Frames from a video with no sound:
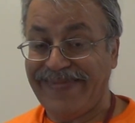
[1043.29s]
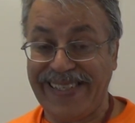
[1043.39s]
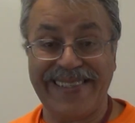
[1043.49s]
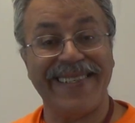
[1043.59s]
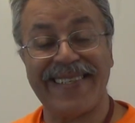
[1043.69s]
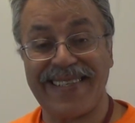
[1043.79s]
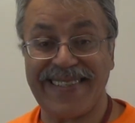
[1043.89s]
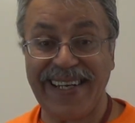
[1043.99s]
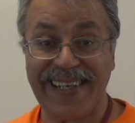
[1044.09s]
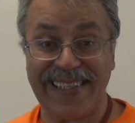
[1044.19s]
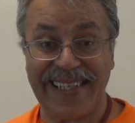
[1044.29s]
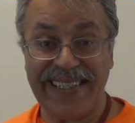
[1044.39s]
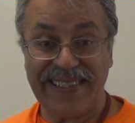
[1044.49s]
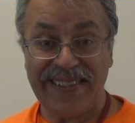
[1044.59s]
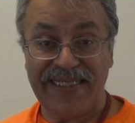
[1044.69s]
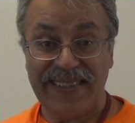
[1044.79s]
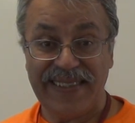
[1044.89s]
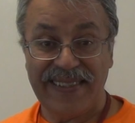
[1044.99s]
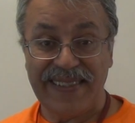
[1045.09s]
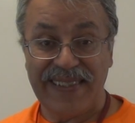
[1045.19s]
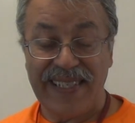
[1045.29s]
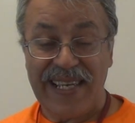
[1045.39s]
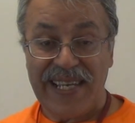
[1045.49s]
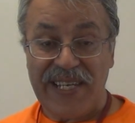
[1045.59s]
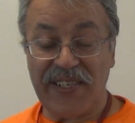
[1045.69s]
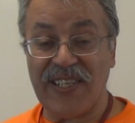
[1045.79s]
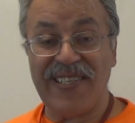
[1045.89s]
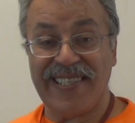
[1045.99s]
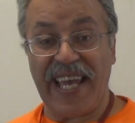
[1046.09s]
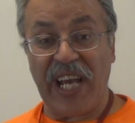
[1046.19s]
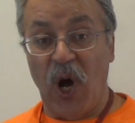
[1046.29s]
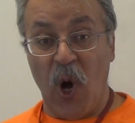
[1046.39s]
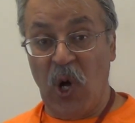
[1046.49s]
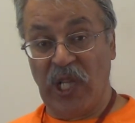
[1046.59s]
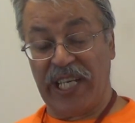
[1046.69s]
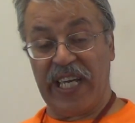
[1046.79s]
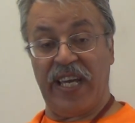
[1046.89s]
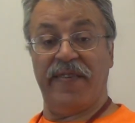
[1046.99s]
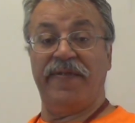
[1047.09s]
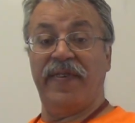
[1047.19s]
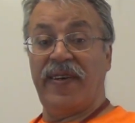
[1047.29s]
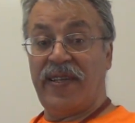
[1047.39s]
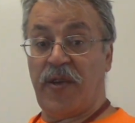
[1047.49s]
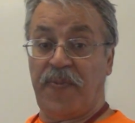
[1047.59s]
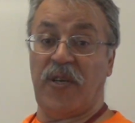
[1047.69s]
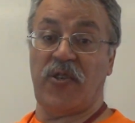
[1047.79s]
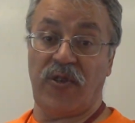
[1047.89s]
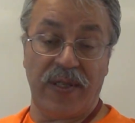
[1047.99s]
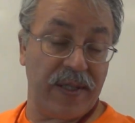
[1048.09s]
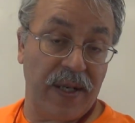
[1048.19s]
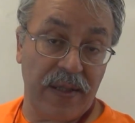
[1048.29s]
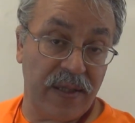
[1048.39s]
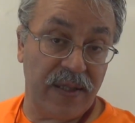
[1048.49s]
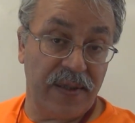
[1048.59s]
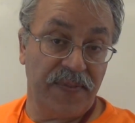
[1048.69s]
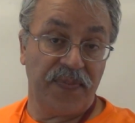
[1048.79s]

Not necessarily. You didn't say only if the person is honest.